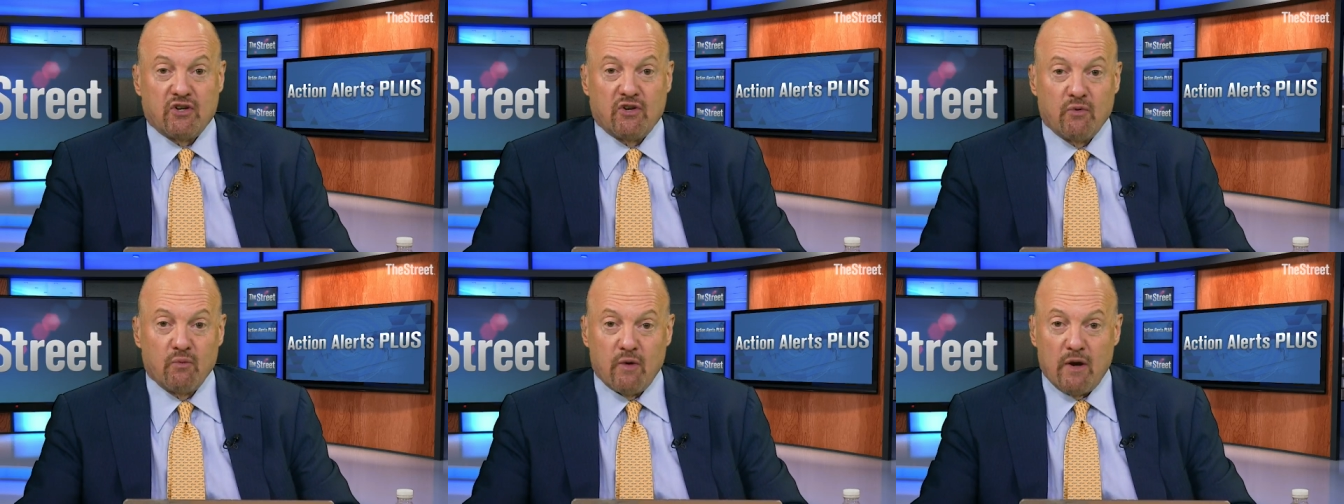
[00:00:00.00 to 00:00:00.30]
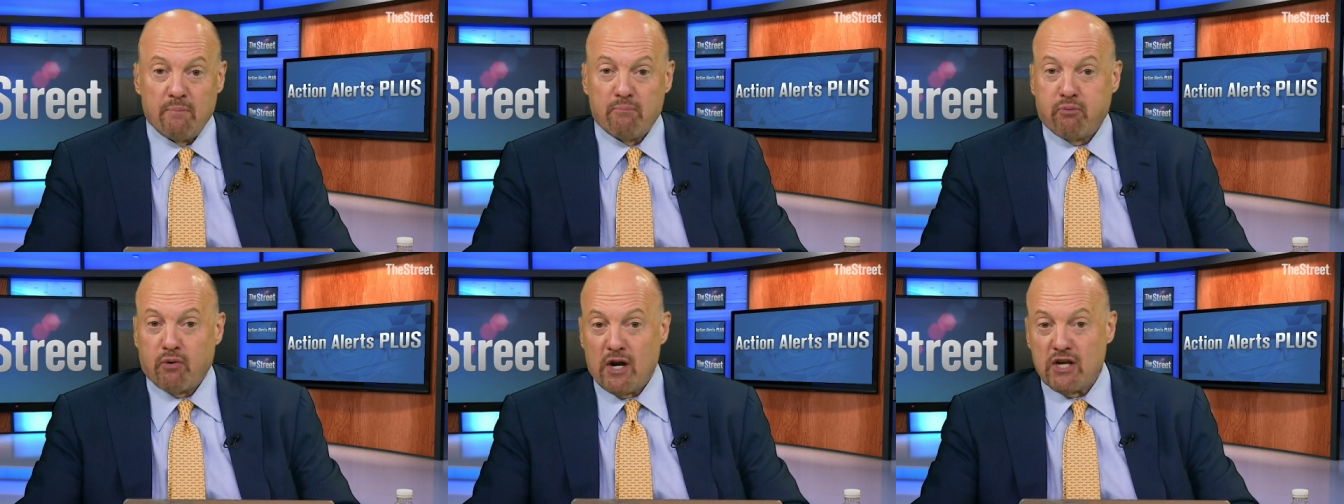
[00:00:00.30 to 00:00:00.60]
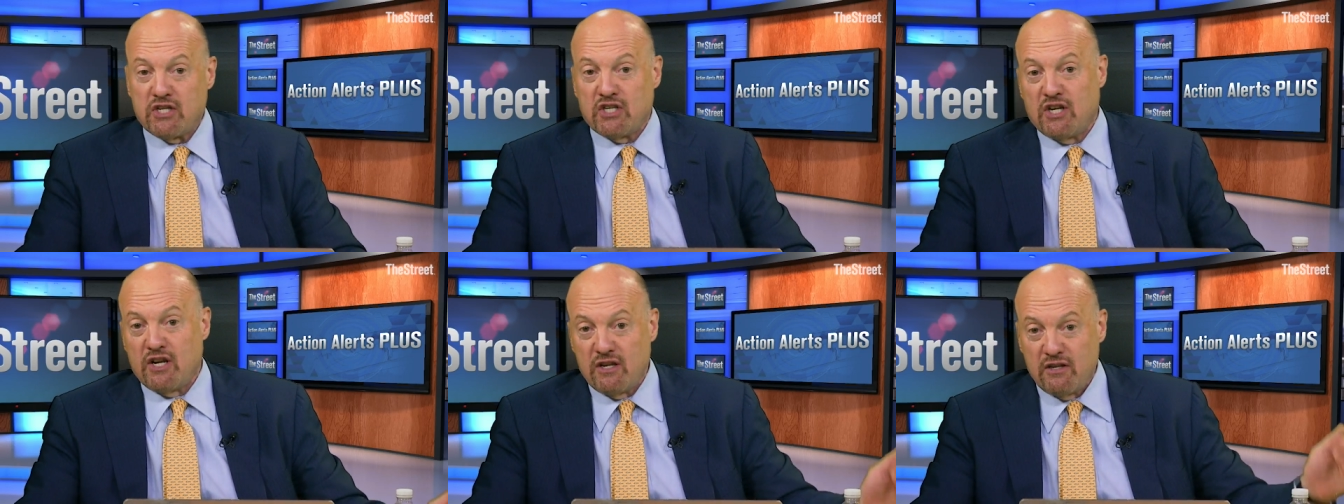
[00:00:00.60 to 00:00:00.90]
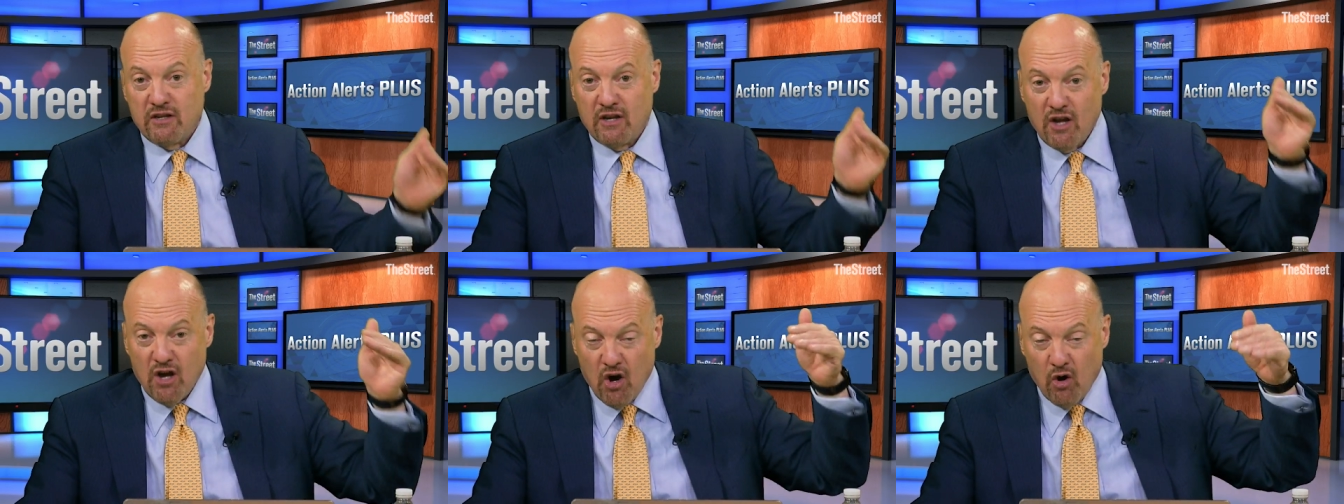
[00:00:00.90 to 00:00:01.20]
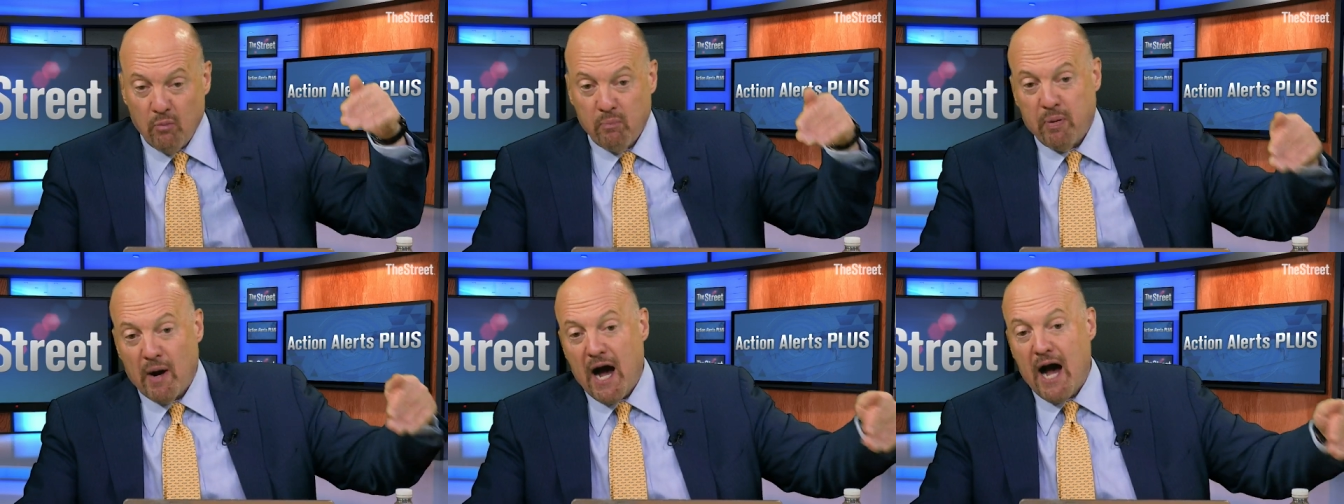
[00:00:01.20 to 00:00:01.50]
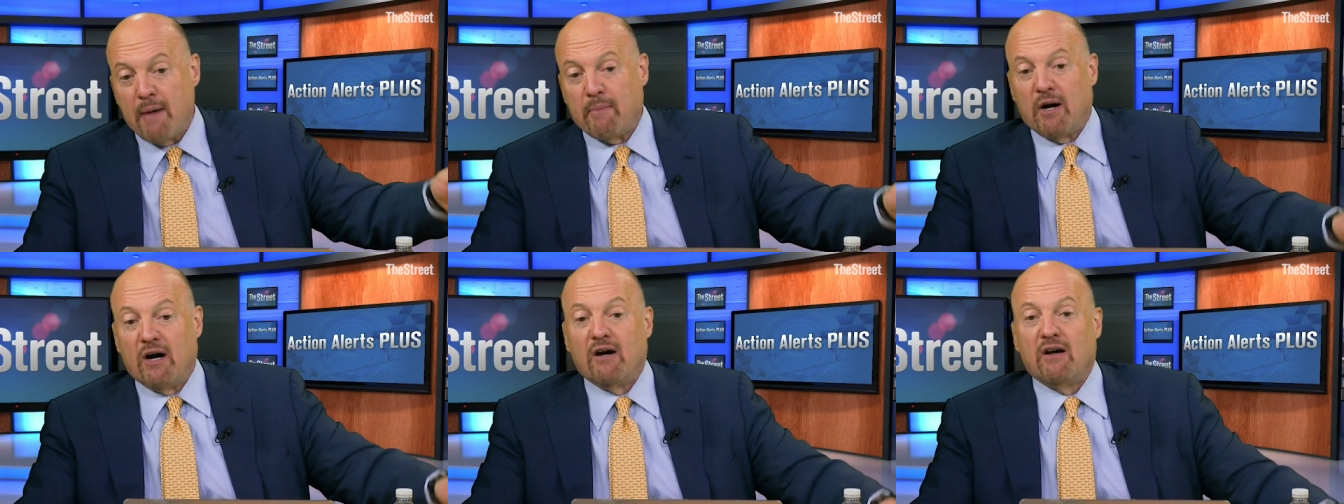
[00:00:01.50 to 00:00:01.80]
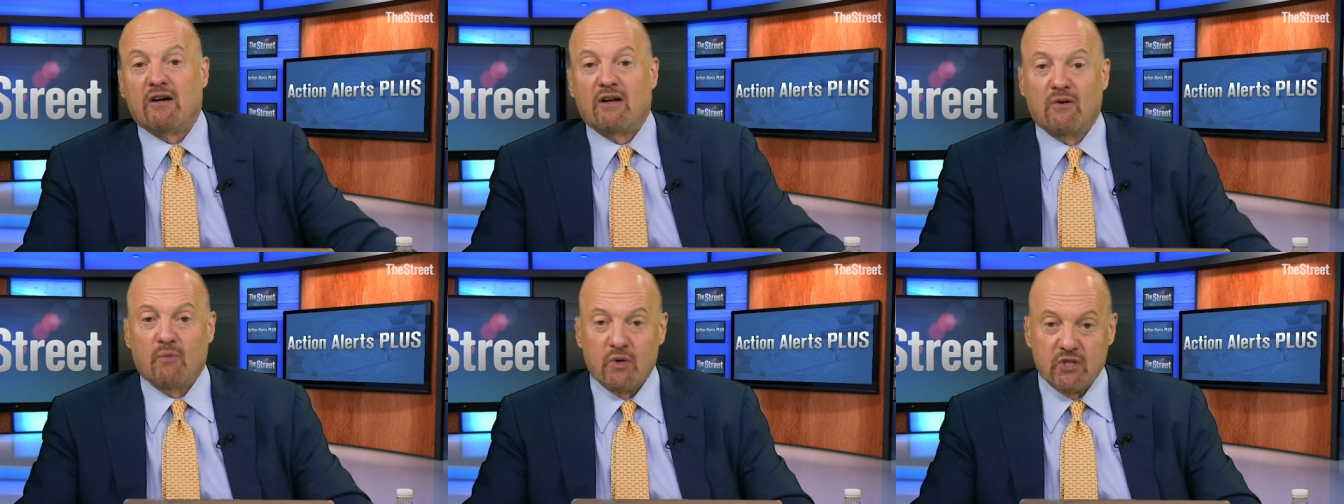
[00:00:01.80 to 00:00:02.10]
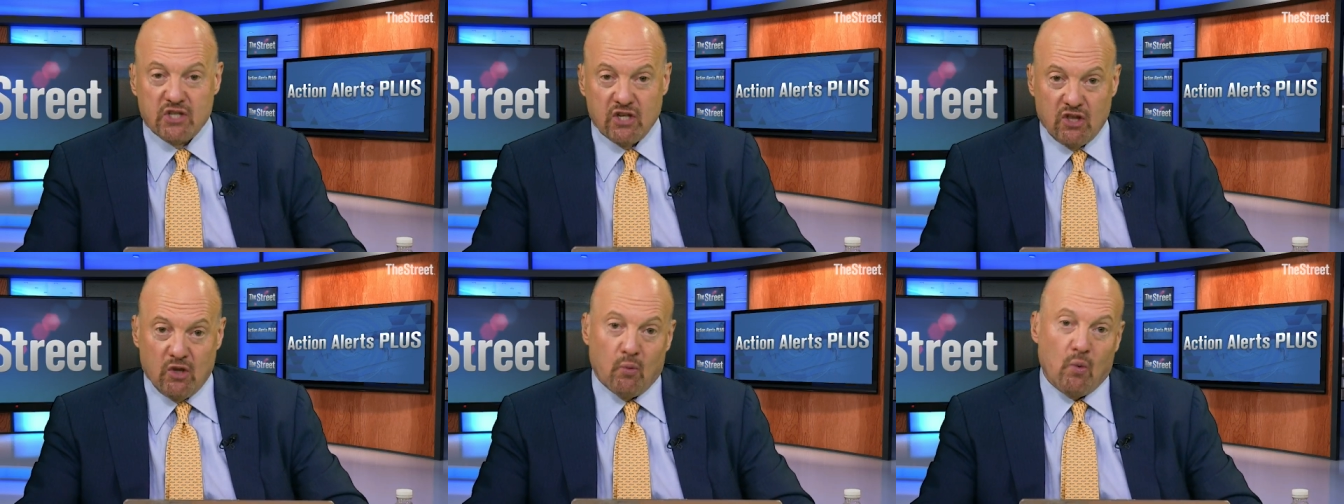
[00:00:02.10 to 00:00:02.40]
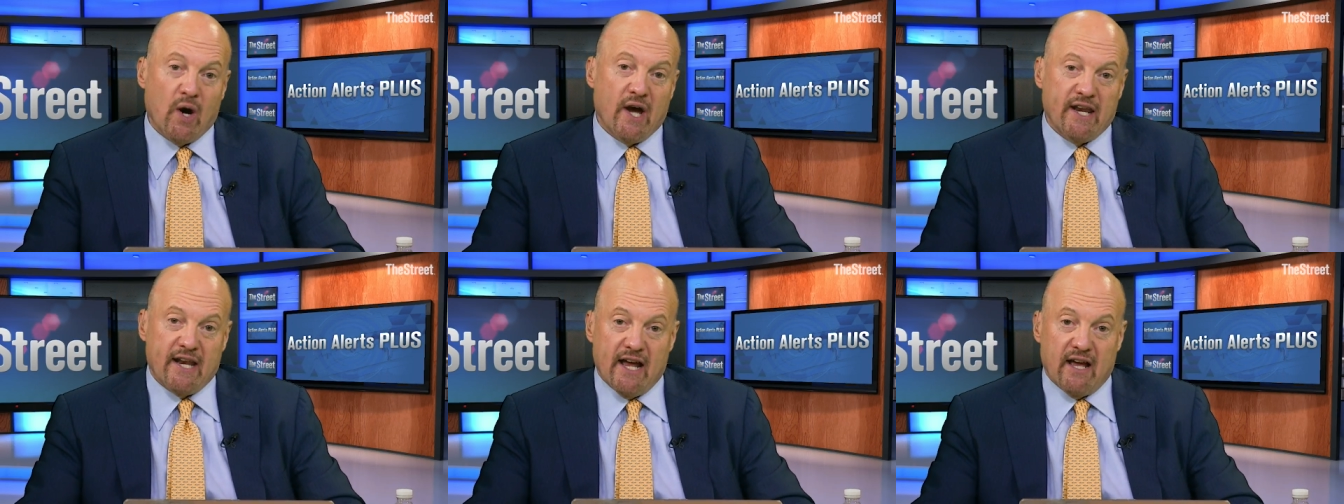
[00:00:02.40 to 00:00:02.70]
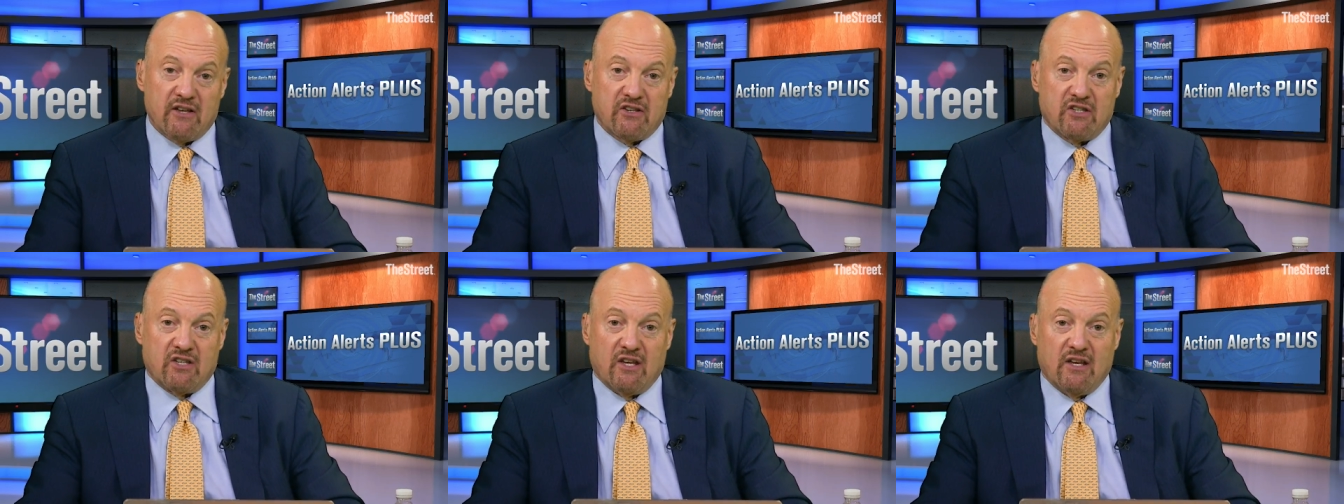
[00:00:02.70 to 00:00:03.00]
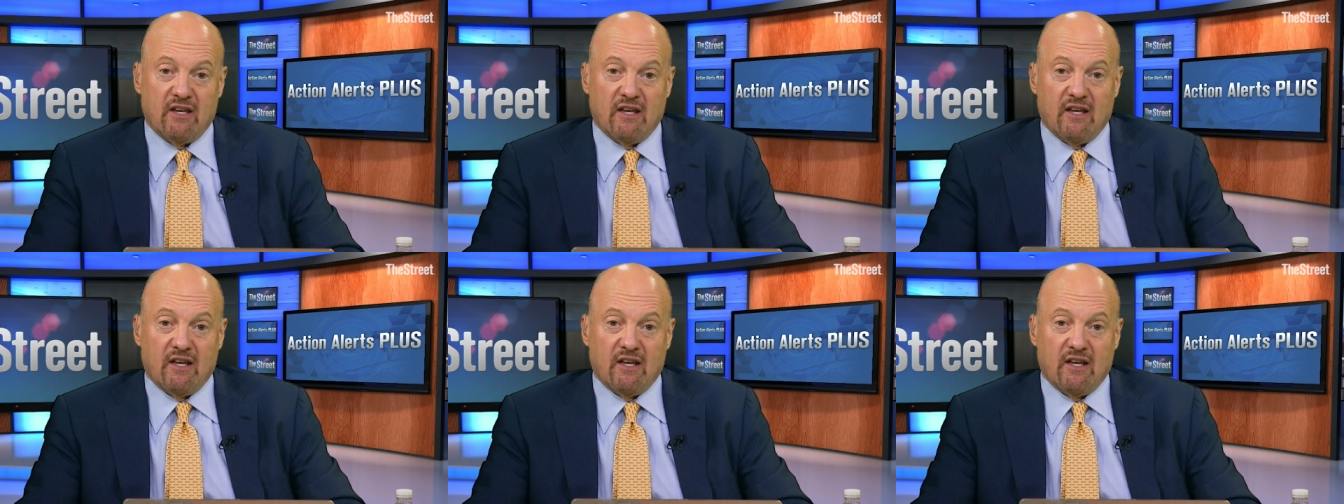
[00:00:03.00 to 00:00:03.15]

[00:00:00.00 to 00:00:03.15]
when President Obama was in the White House.